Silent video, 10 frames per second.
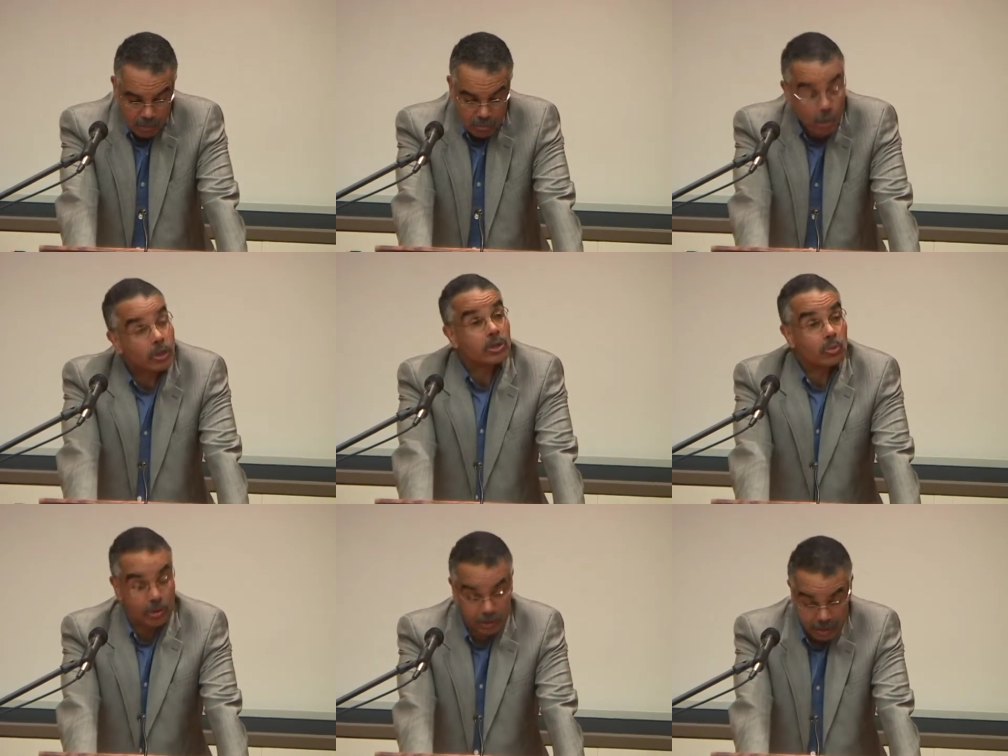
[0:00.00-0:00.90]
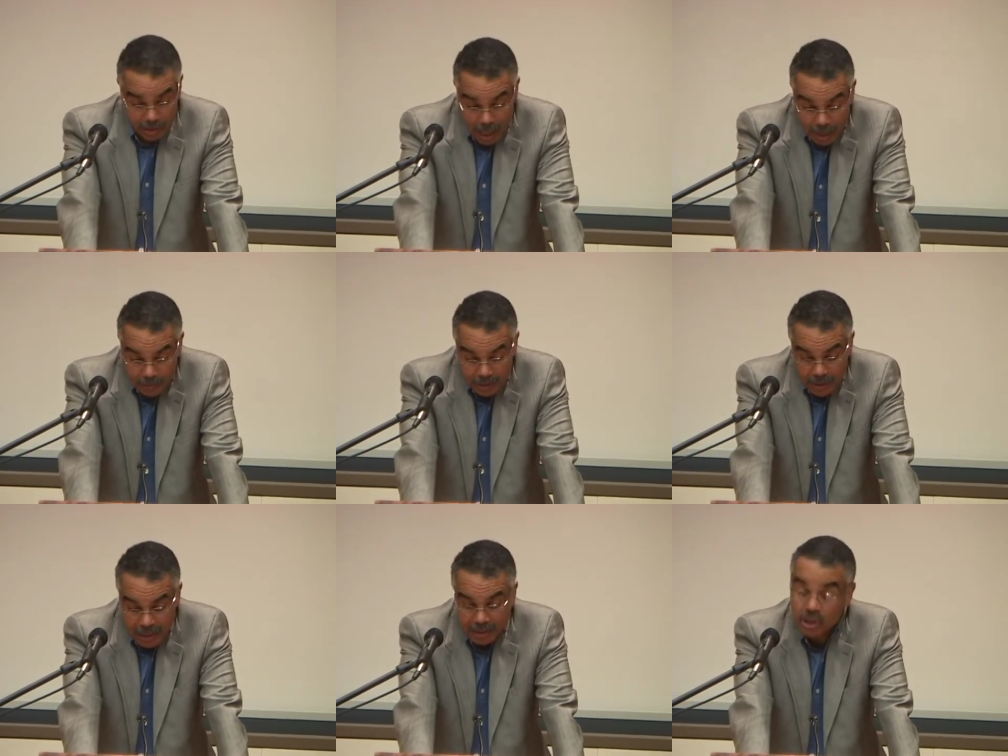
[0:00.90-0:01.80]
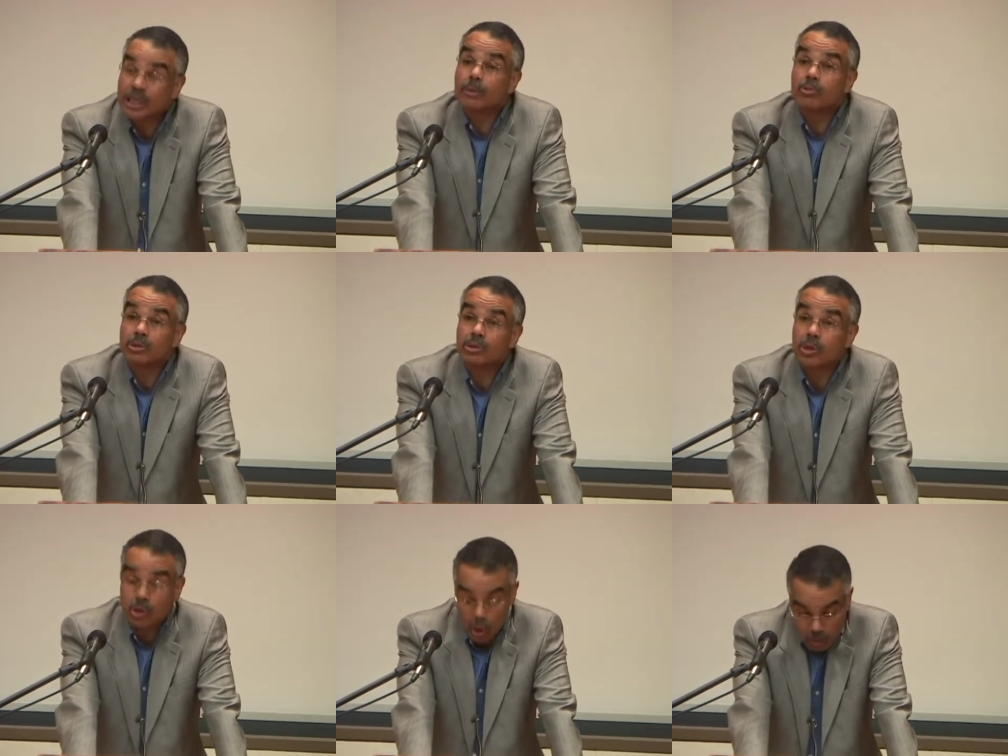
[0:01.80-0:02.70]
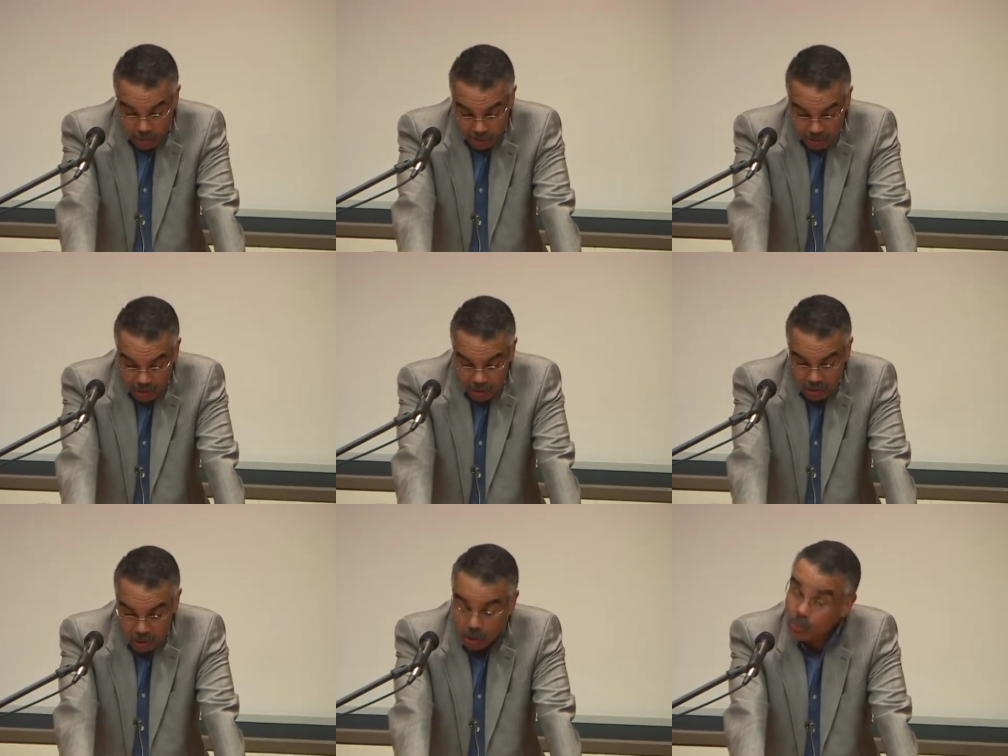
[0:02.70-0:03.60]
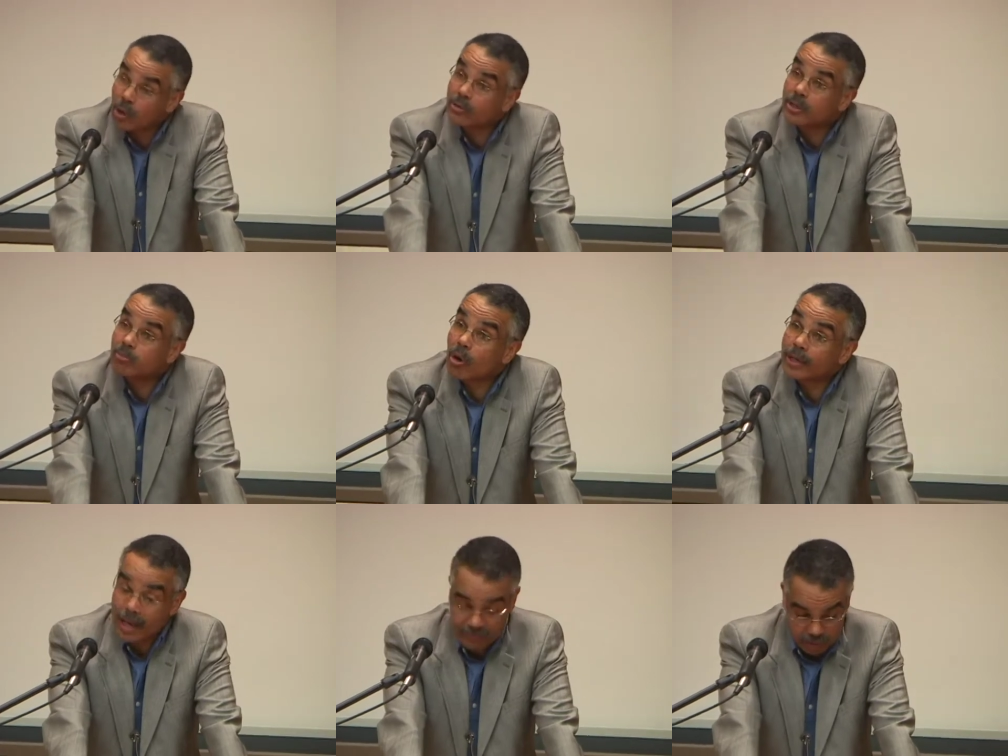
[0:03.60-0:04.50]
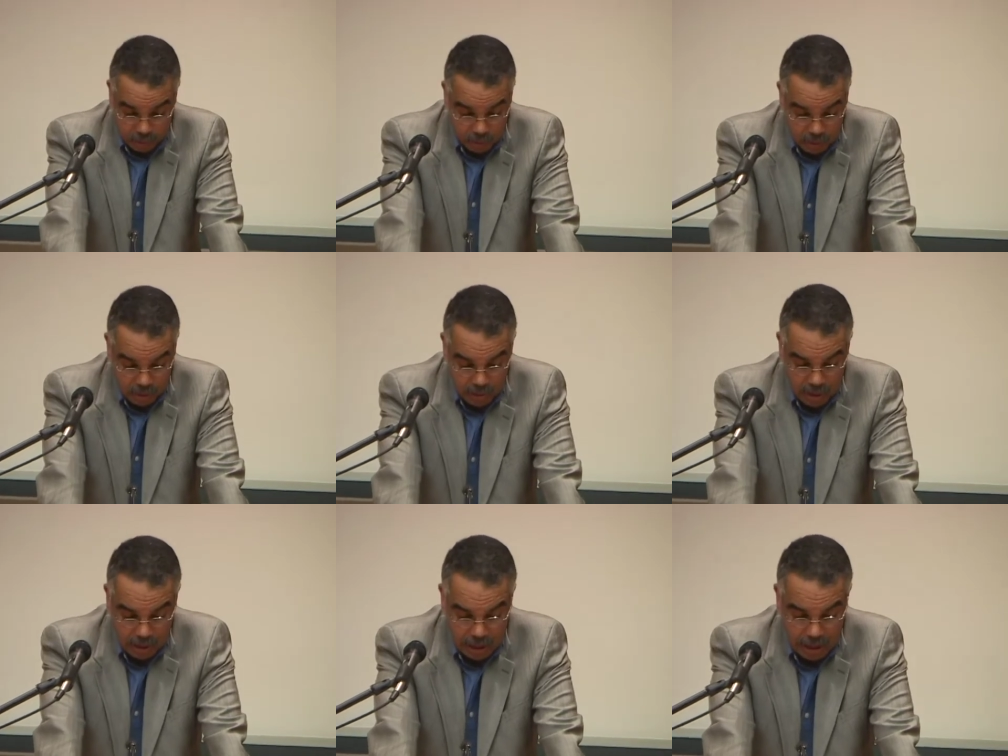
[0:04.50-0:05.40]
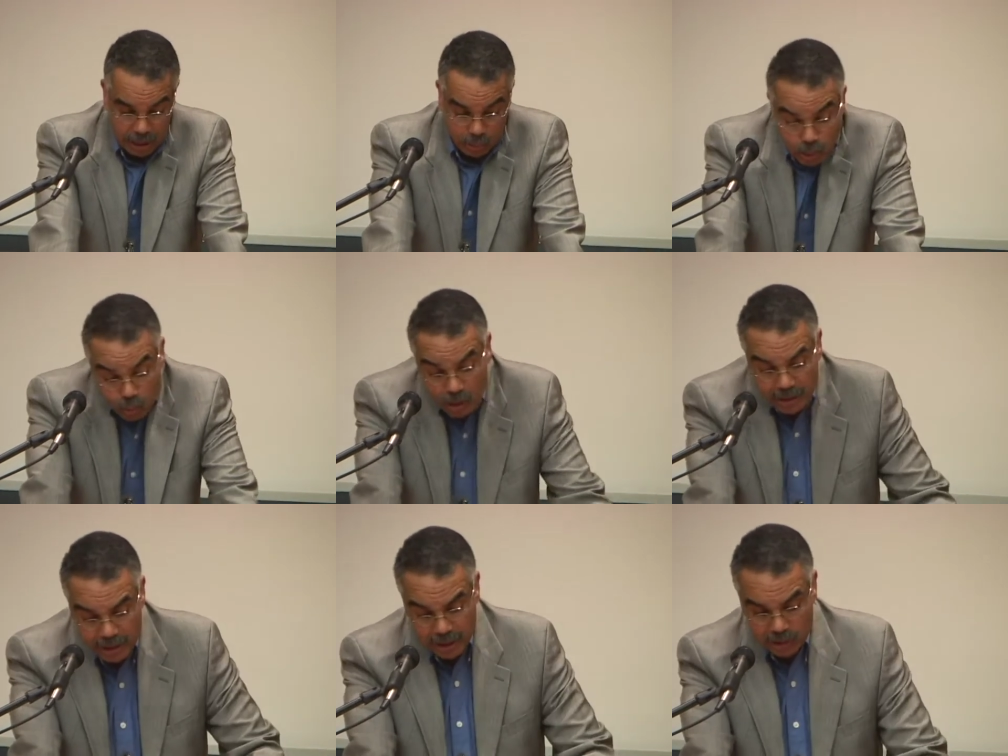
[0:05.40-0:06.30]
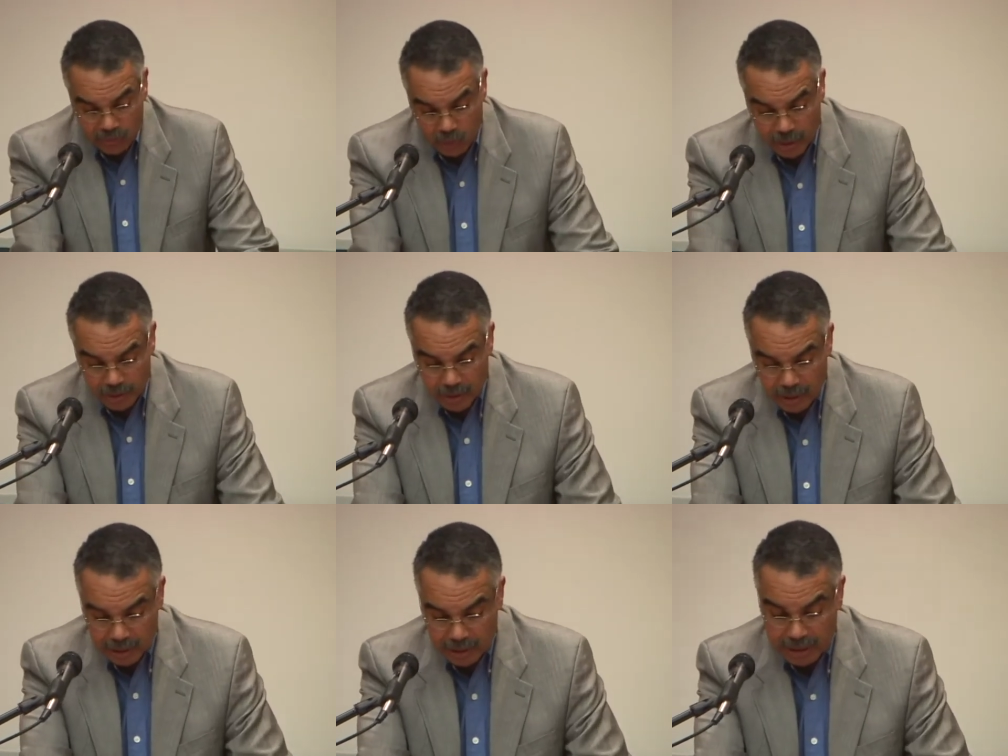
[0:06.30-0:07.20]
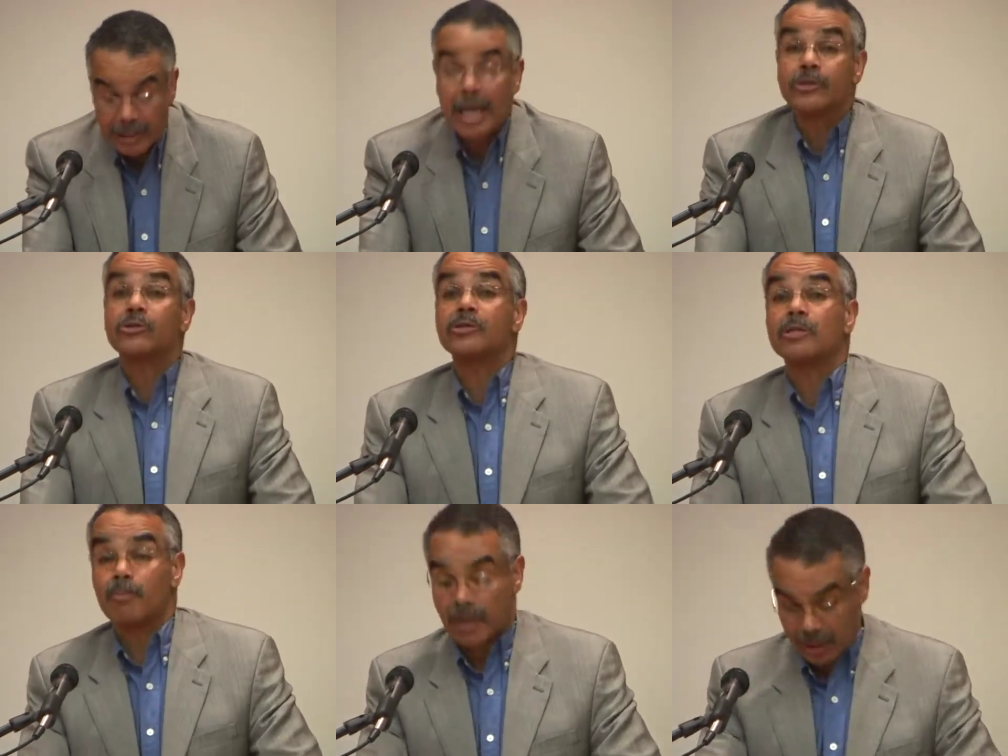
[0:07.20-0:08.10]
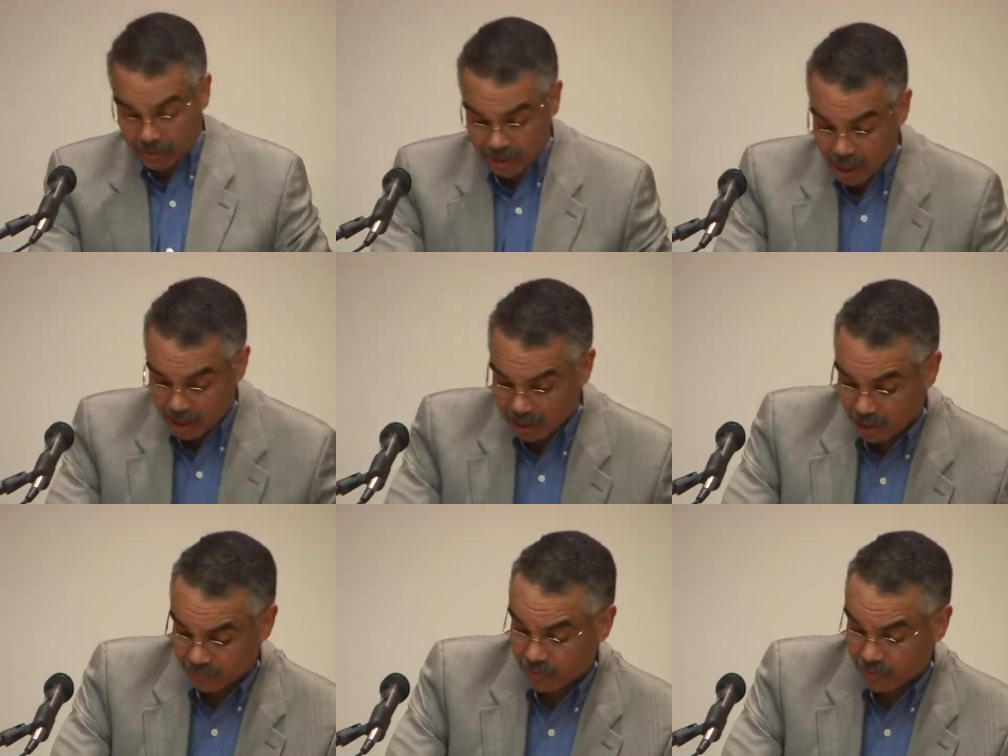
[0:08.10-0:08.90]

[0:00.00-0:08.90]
Murders were as common as zebras or cobras on wealthy Park Avenue. And when one did hear of one, it entered the pantheon of the